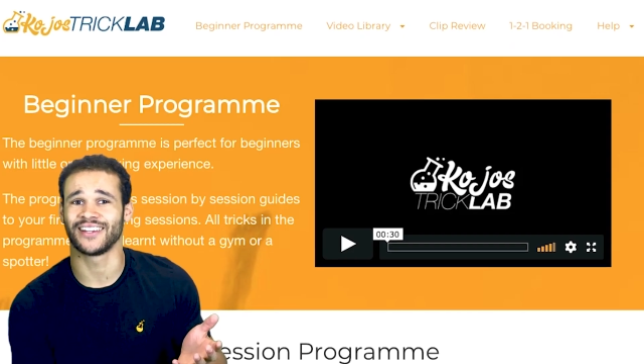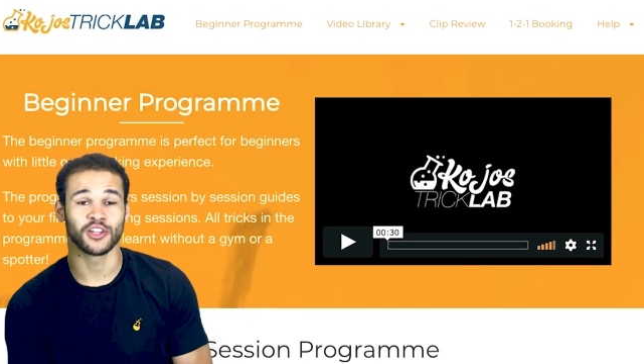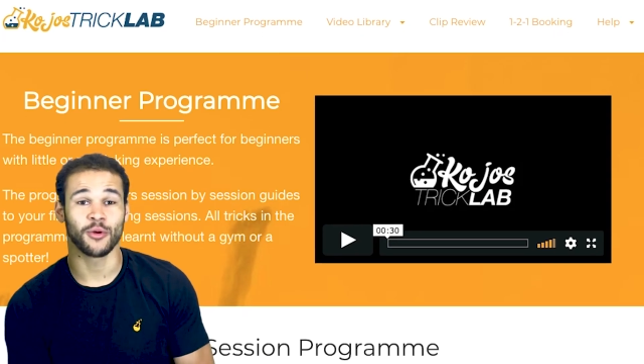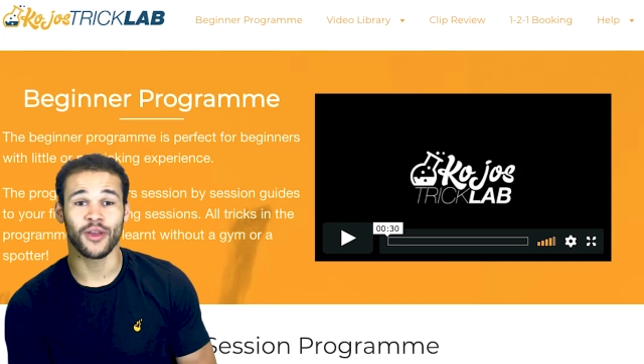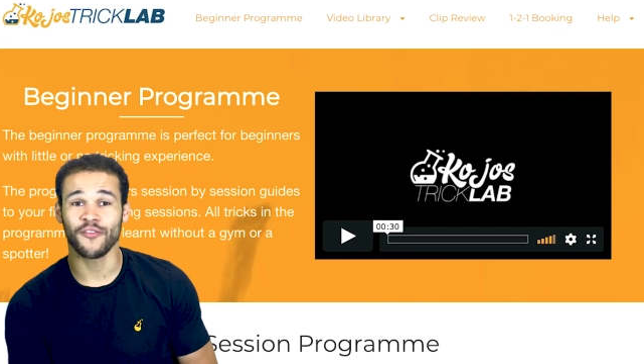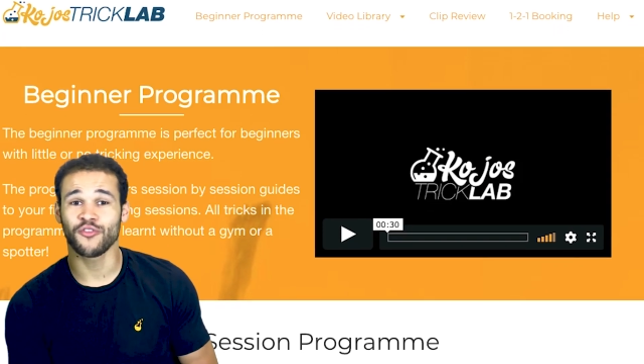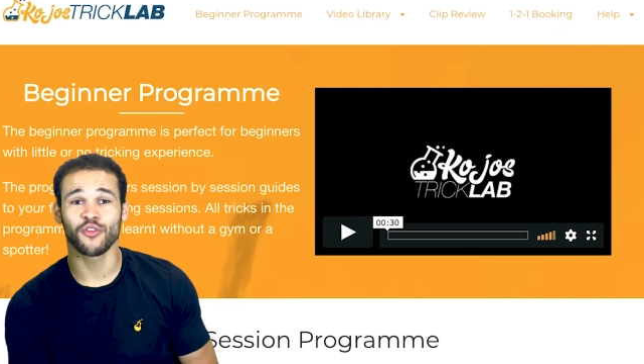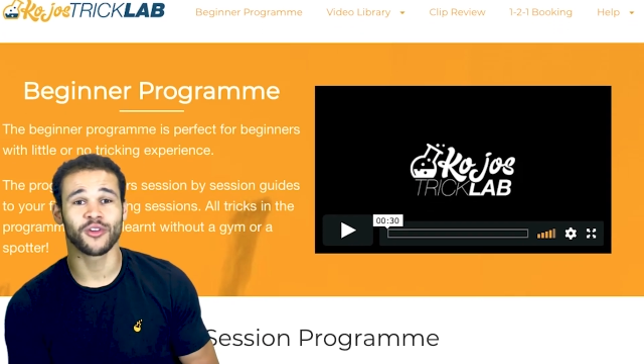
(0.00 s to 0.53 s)

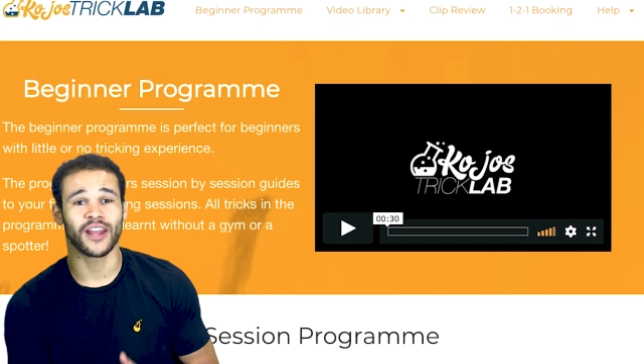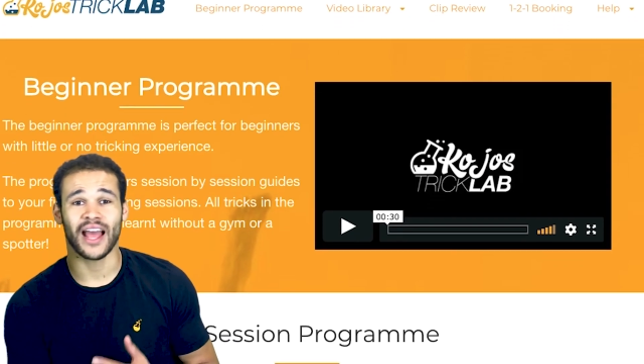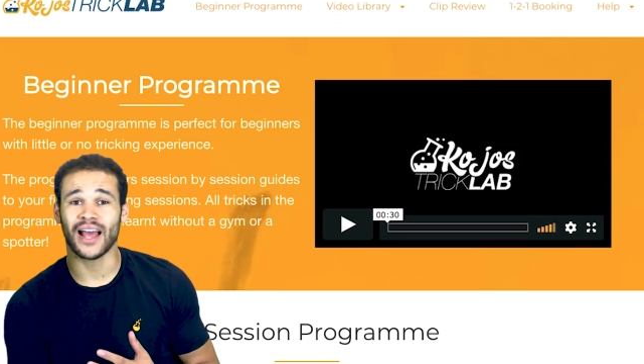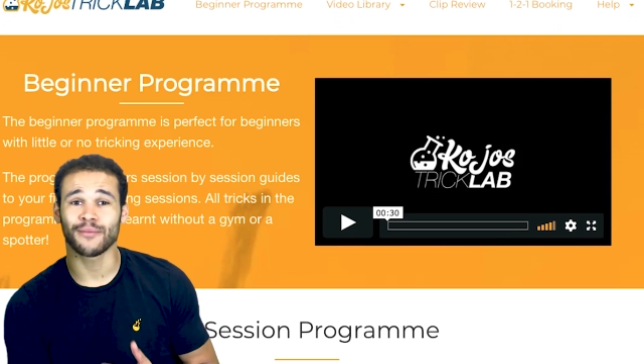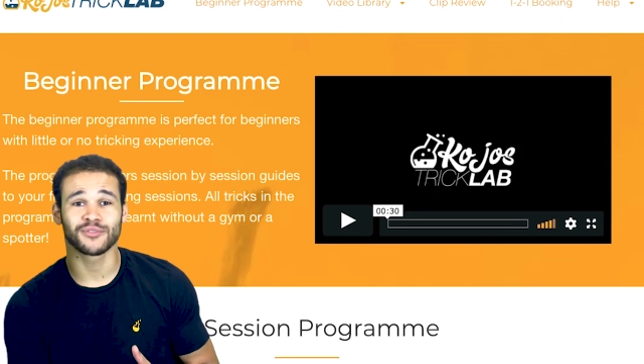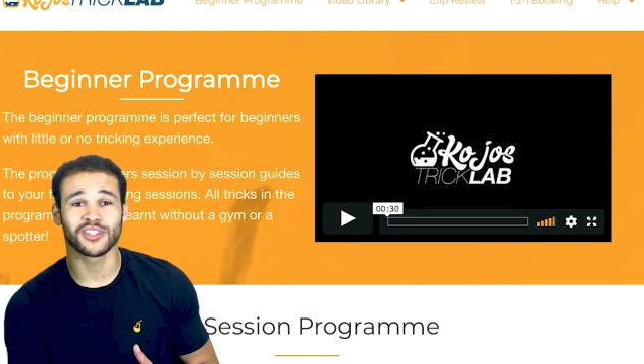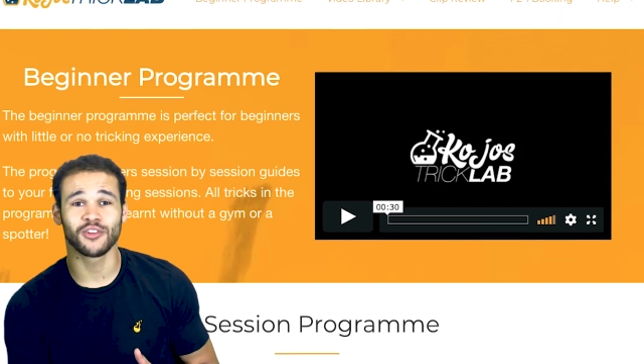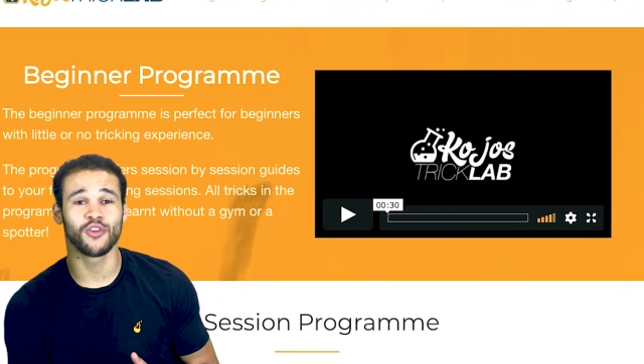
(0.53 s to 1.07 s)
So if you're an
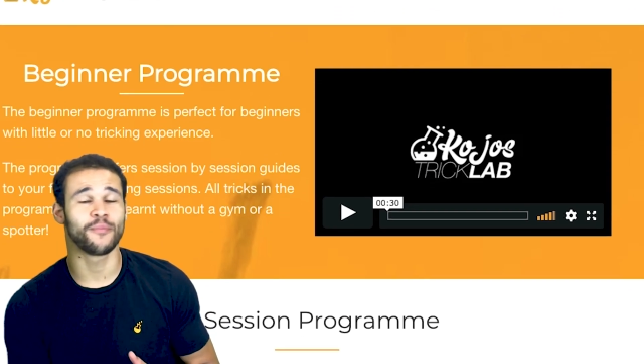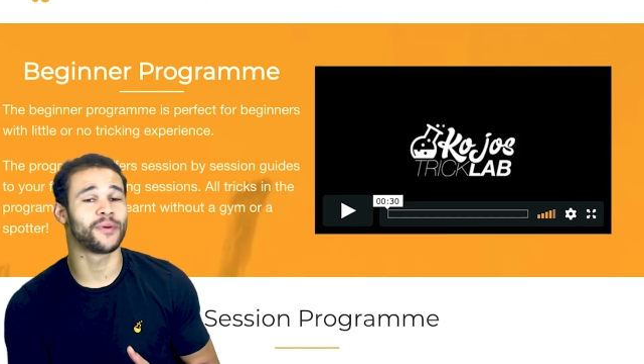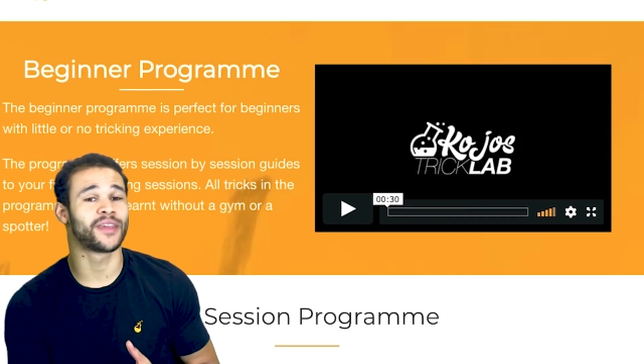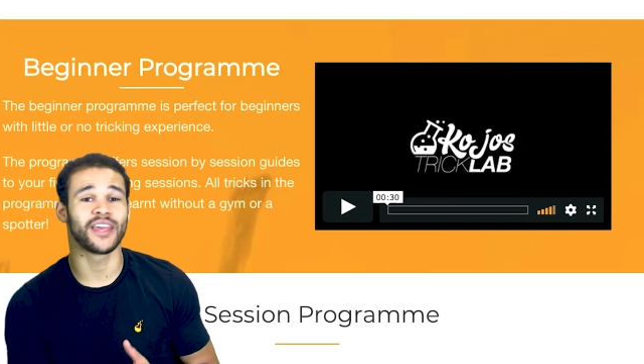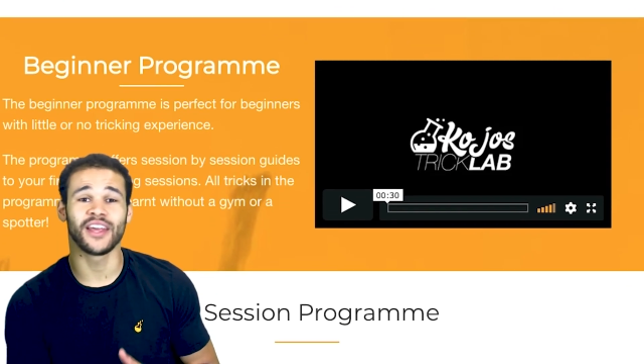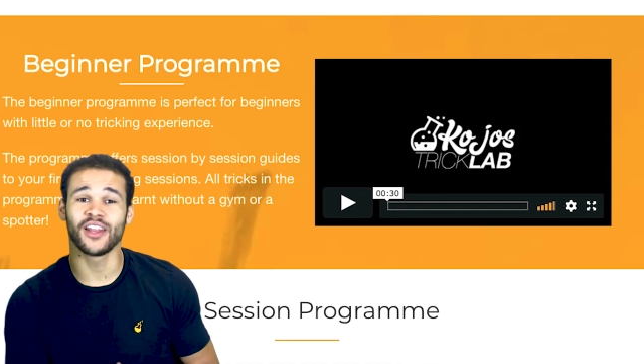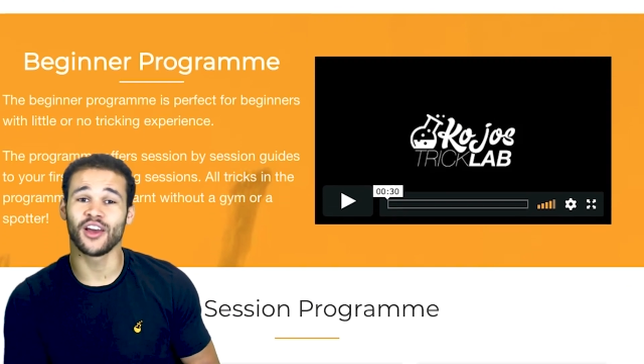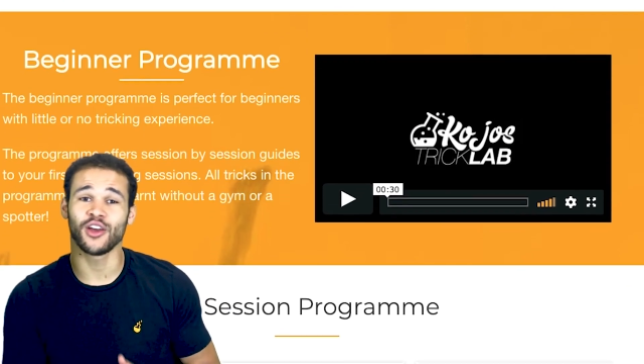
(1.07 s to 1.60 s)
absolute
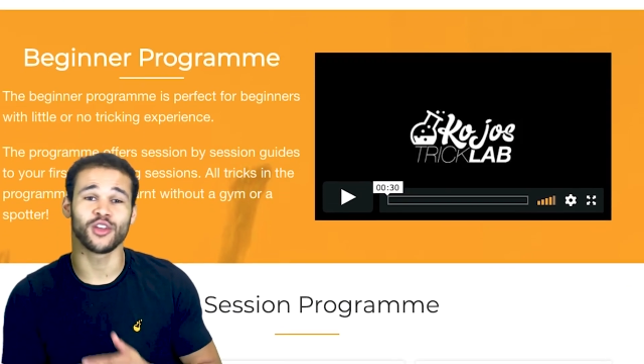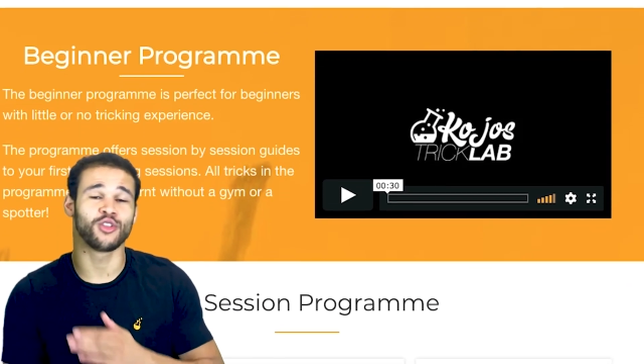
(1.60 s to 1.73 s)
beginner